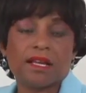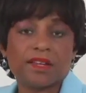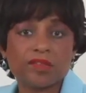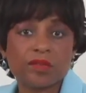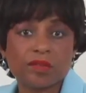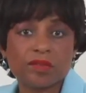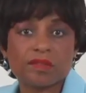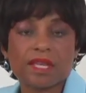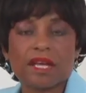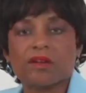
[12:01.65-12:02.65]

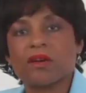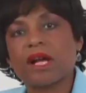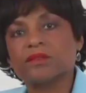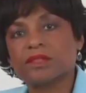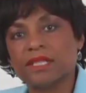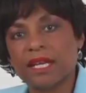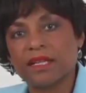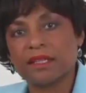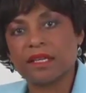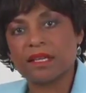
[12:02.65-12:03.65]
issues that are
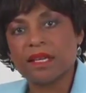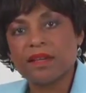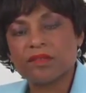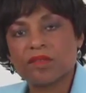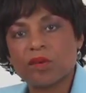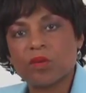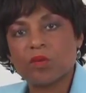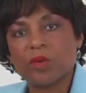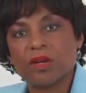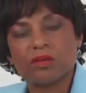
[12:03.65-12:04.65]
outstanding. So
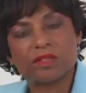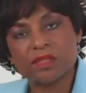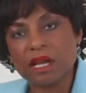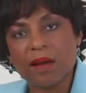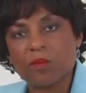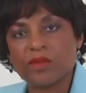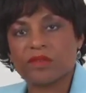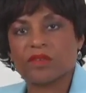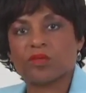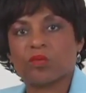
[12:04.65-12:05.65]
we don't stop
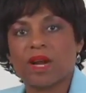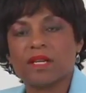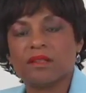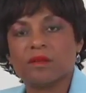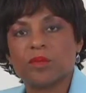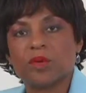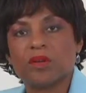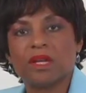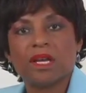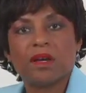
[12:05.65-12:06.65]
with just writing the
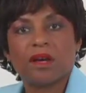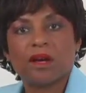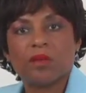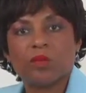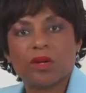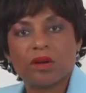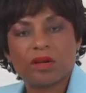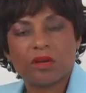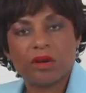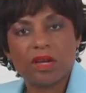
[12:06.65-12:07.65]
book. We are
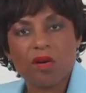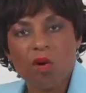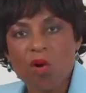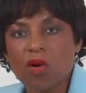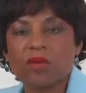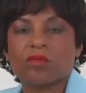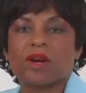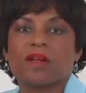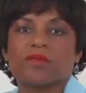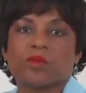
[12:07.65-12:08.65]
going all
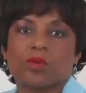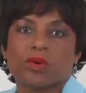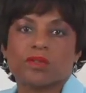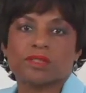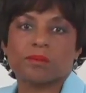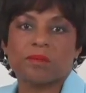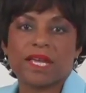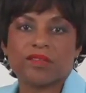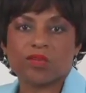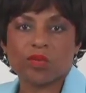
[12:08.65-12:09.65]
around the world to
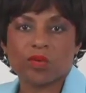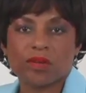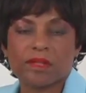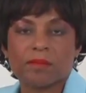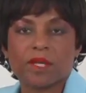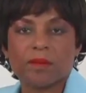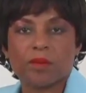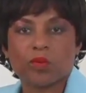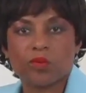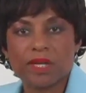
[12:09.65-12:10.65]
make sure that
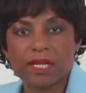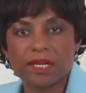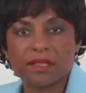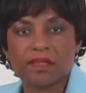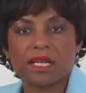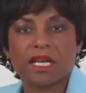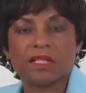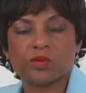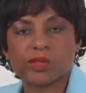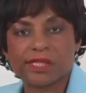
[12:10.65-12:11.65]
people read it, they
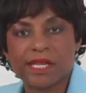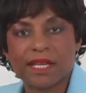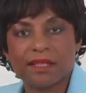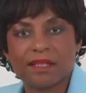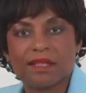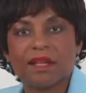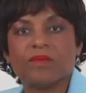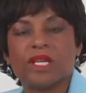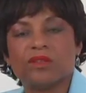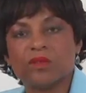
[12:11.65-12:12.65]
understand it,
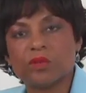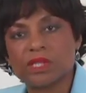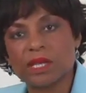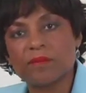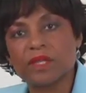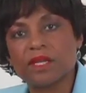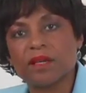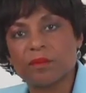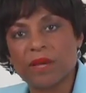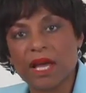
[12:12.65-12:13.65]
and they do
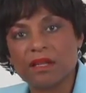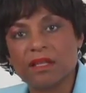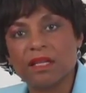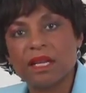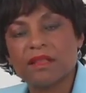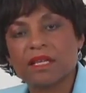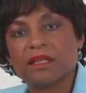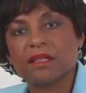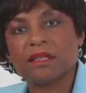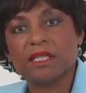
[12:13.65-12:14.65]
something about it
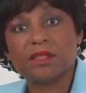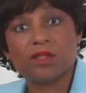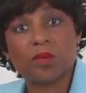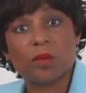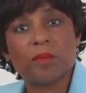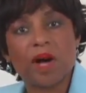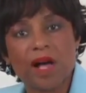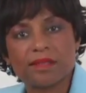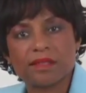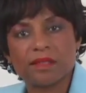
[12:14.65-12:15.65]
that leads to a
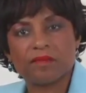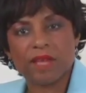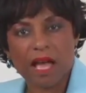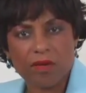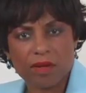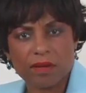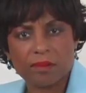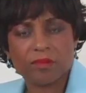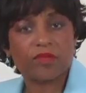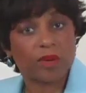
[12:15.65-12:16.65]
positive
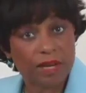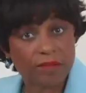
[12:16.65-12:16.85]
outcome for